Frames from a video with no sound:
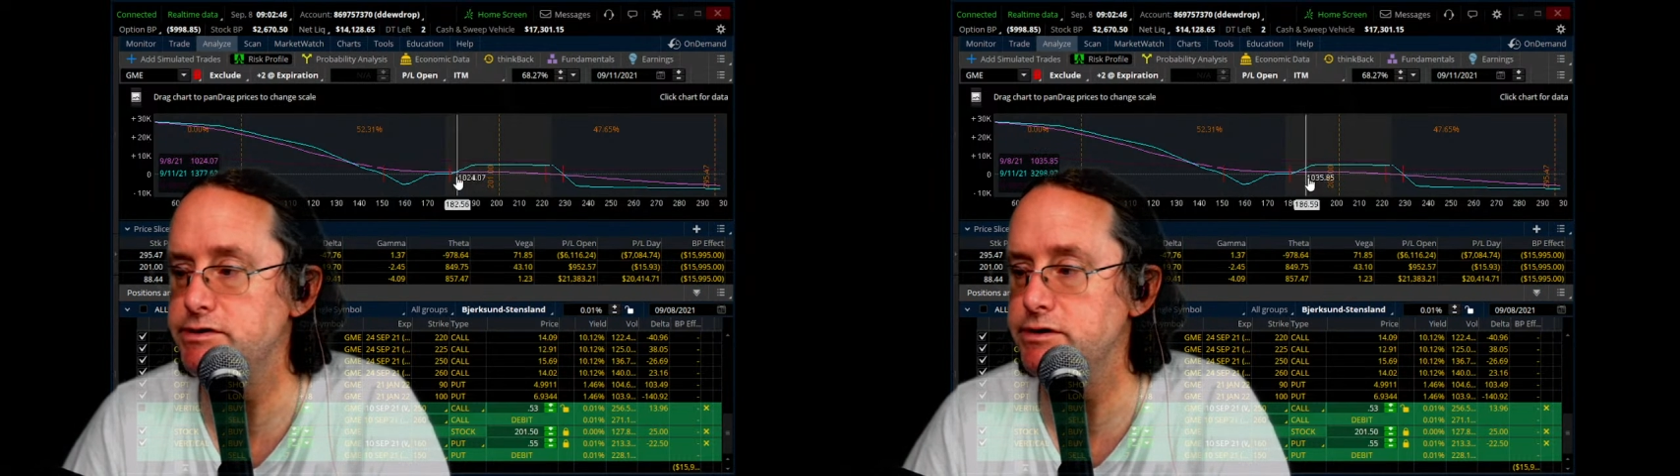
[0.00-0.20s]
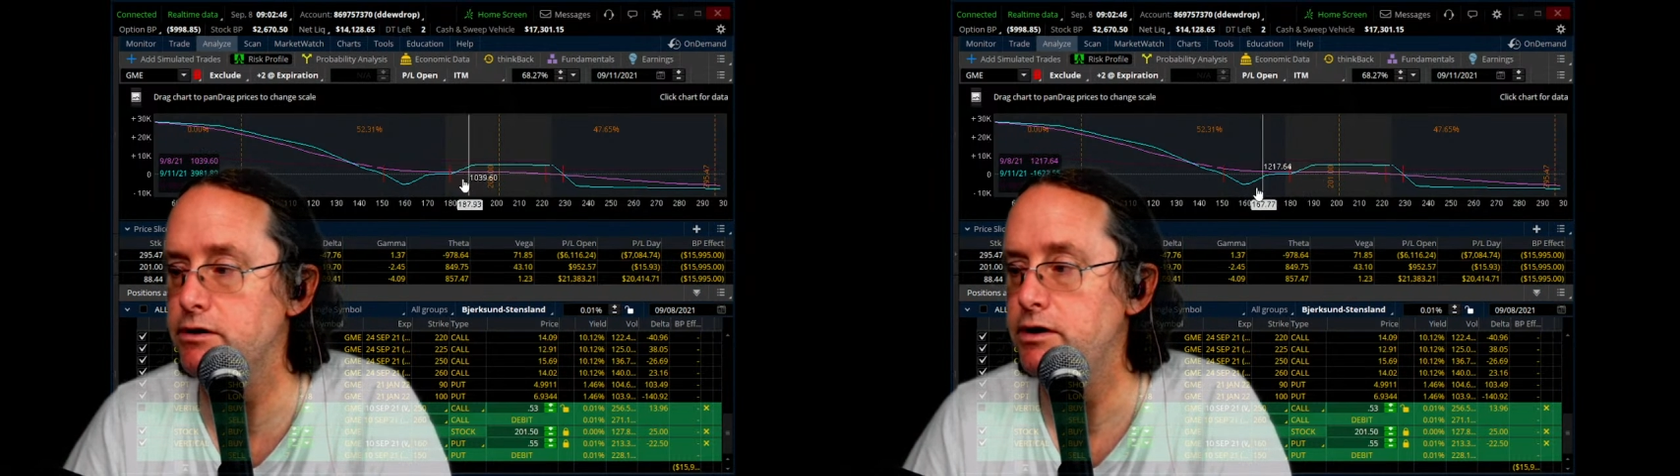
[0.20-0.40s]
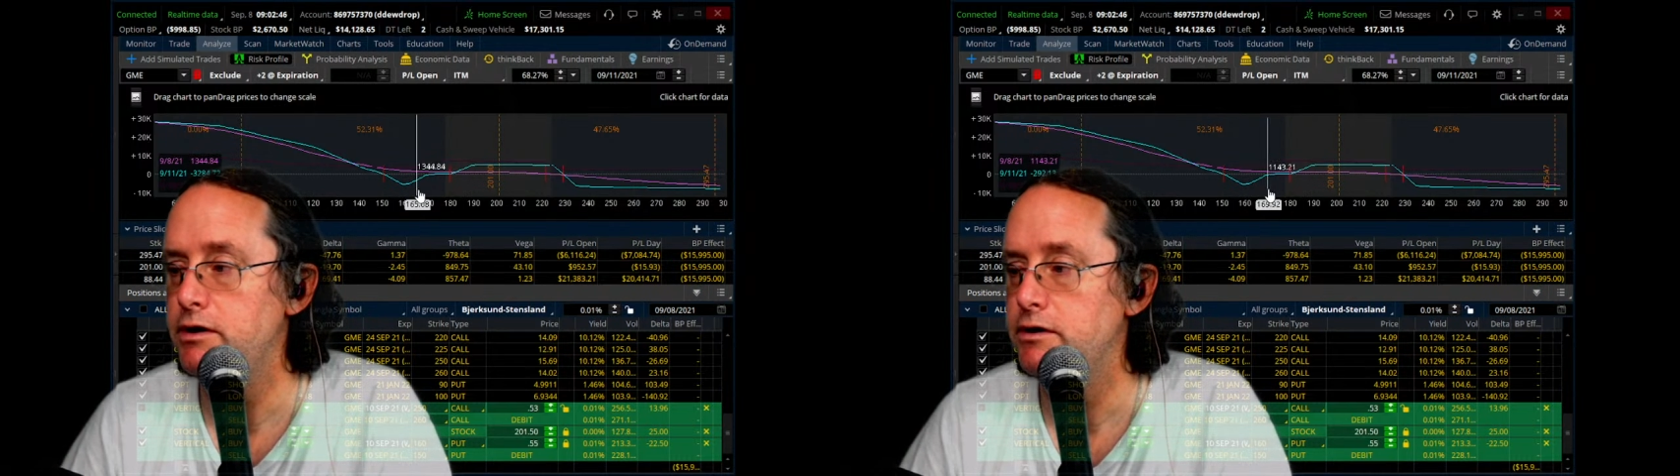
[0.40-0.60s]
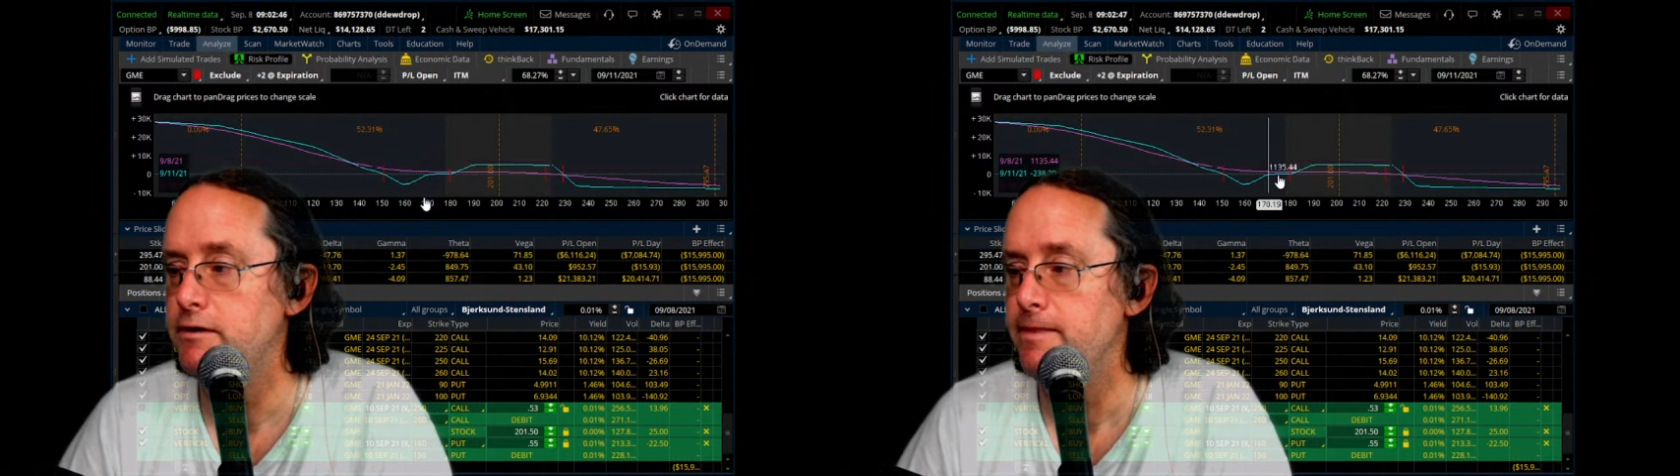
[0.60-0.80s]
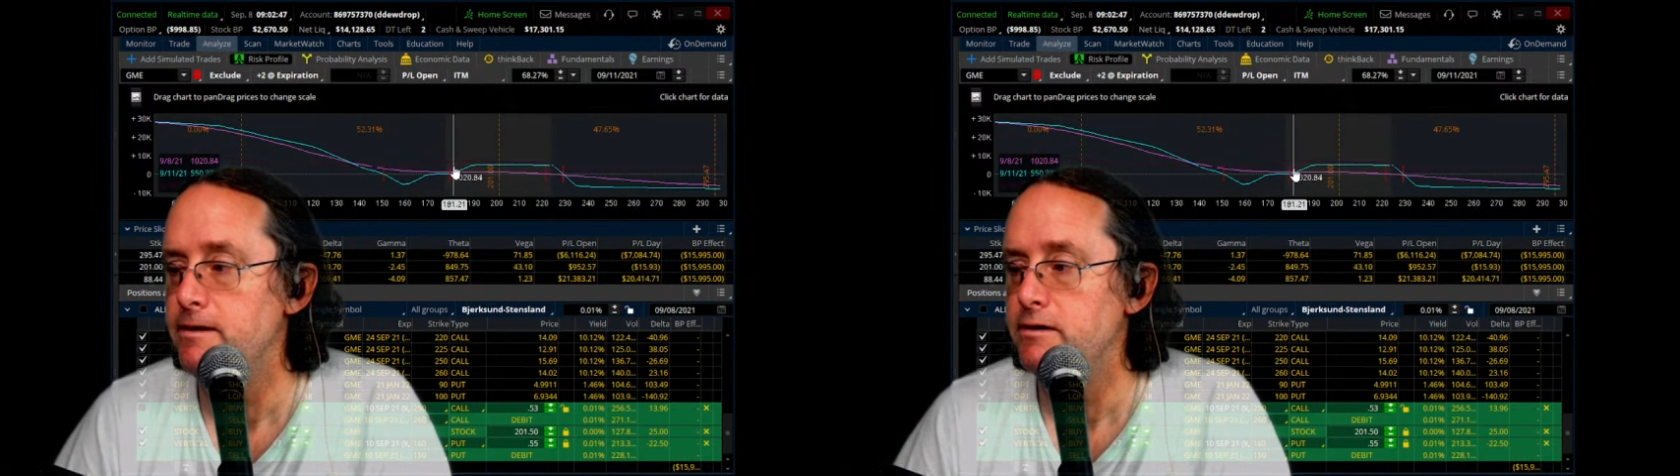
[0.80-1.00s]
So
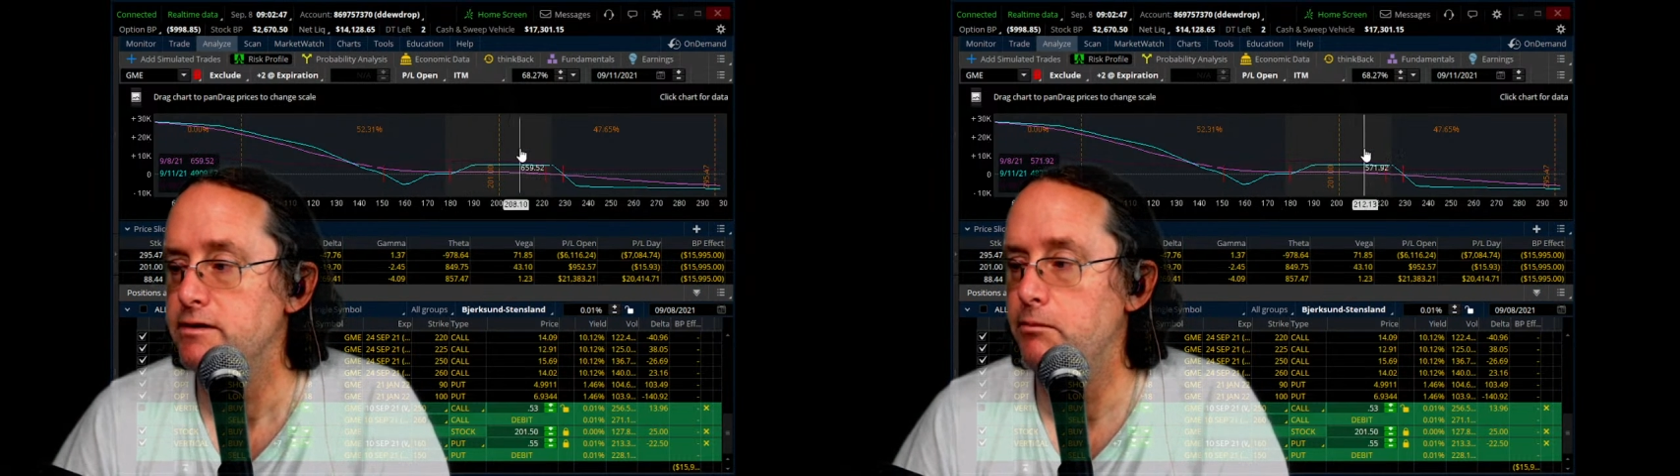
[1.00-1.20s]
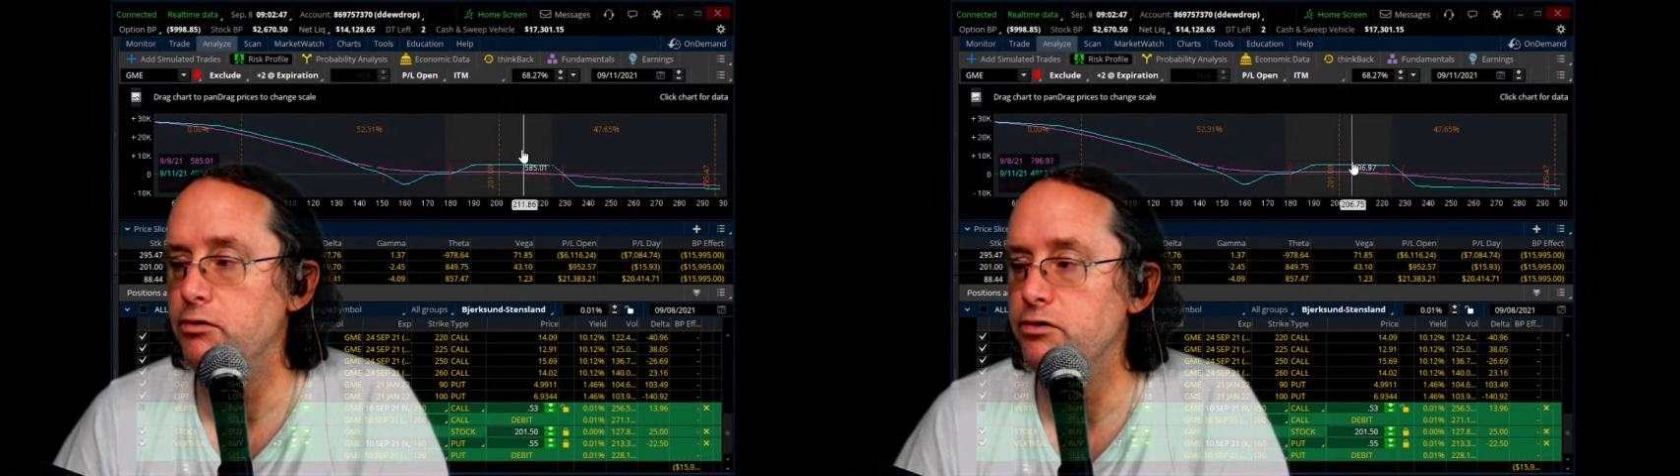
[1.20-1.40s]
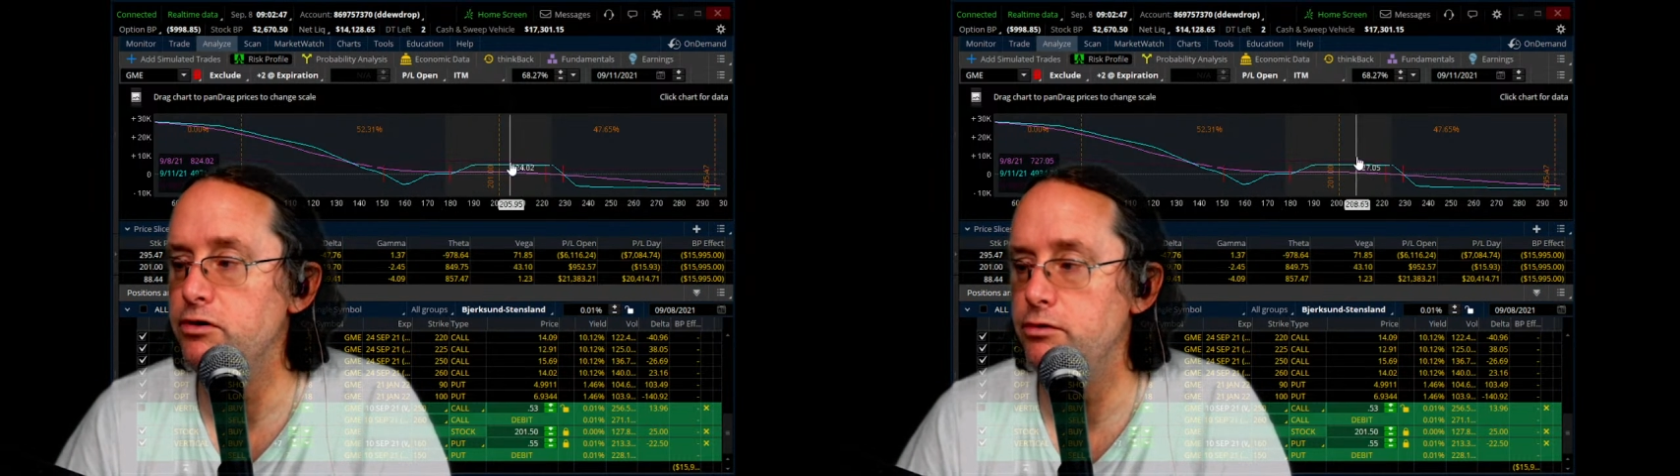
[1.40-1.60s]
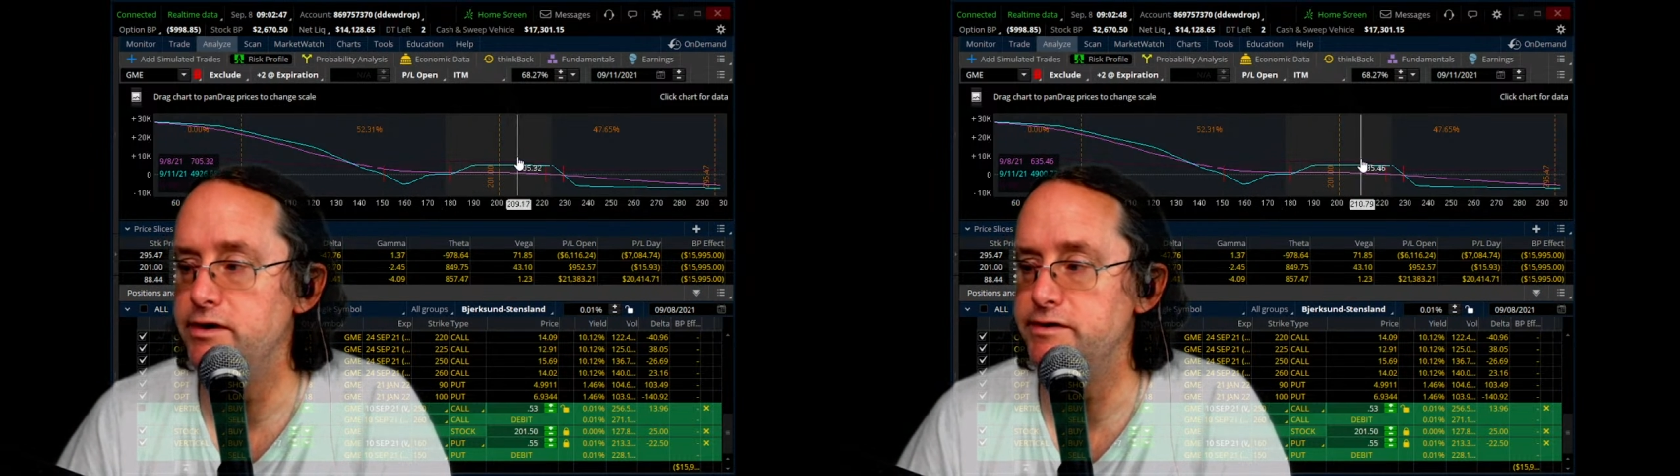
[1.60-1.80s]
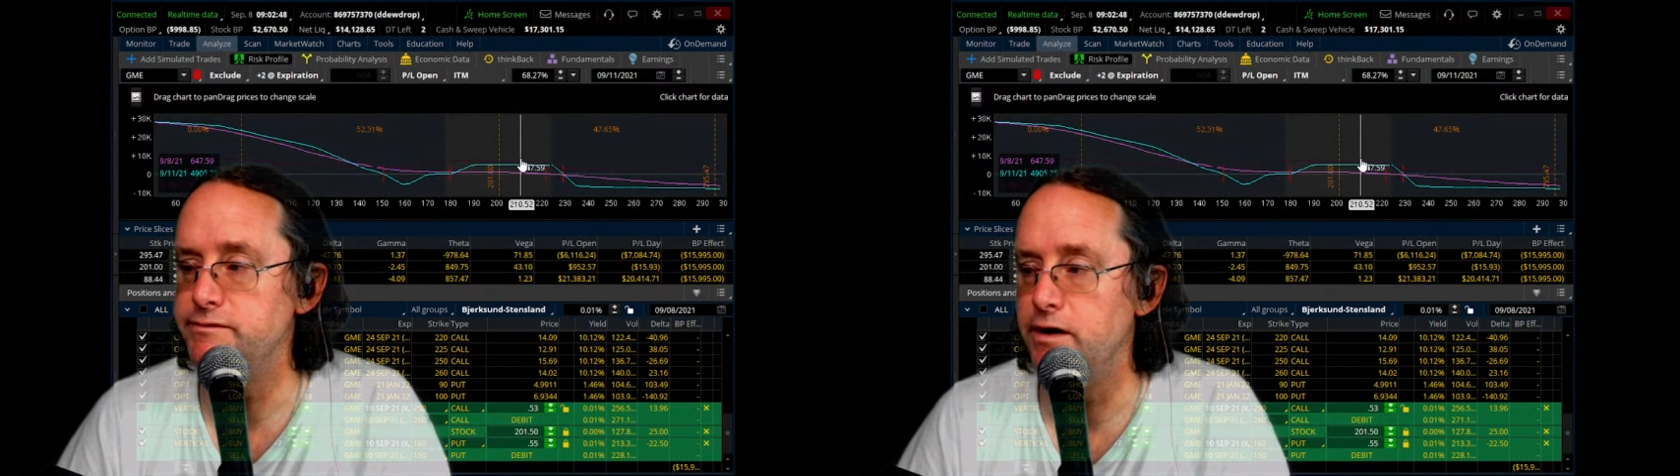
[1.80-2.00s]
the blue
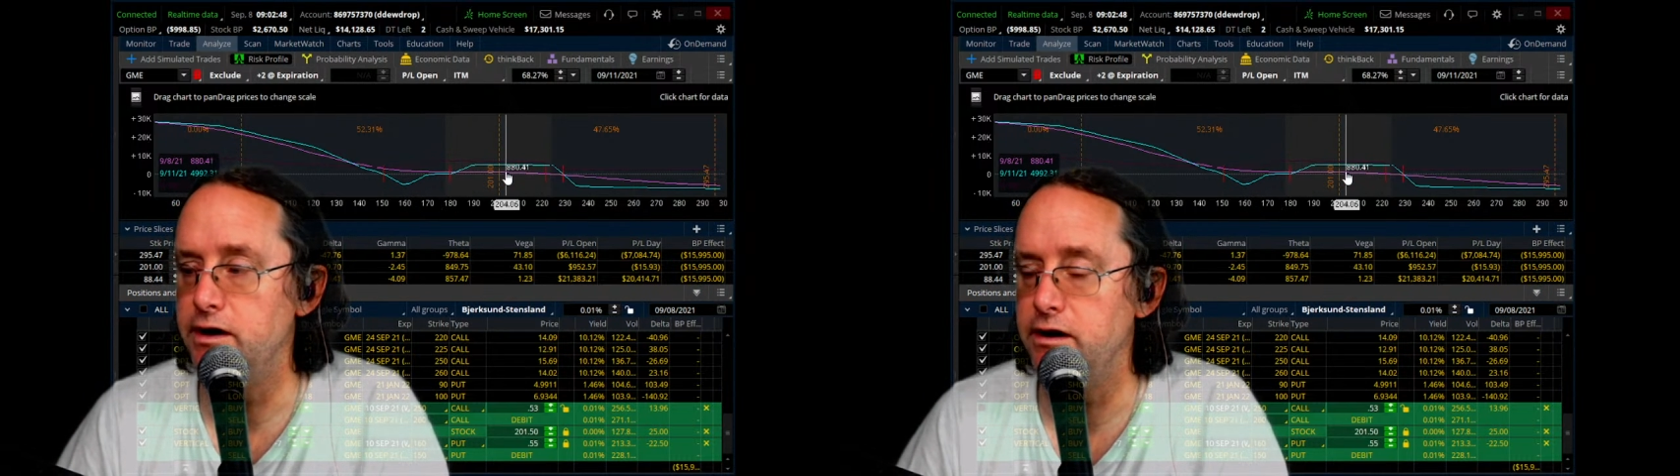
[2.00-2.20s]
is like